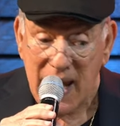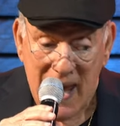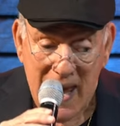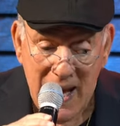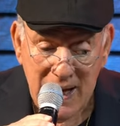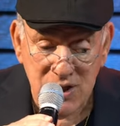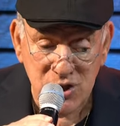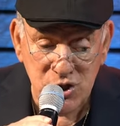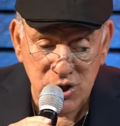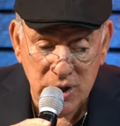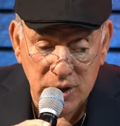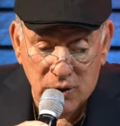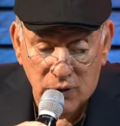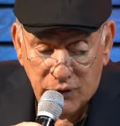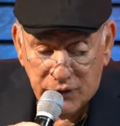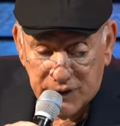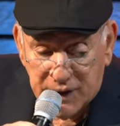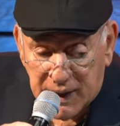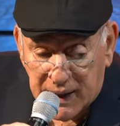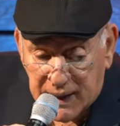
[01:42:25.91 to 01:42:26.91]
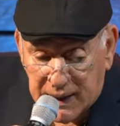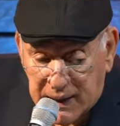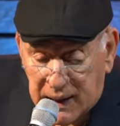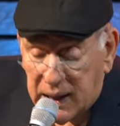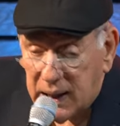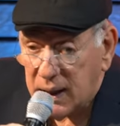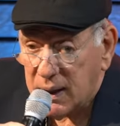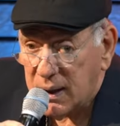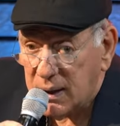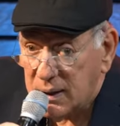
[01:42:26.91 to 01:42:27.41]
action of
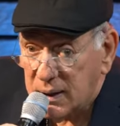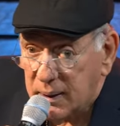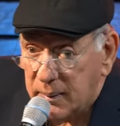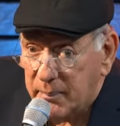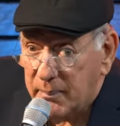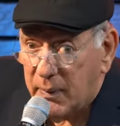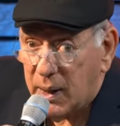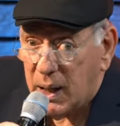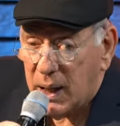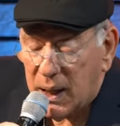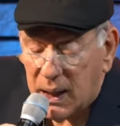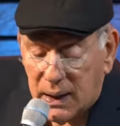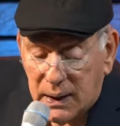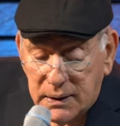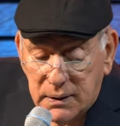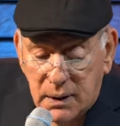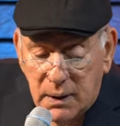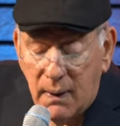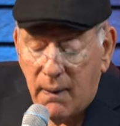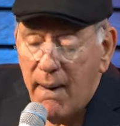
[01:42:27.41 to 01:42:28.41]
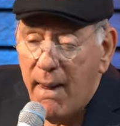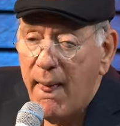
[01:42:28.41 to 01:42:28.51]
digging in the mud,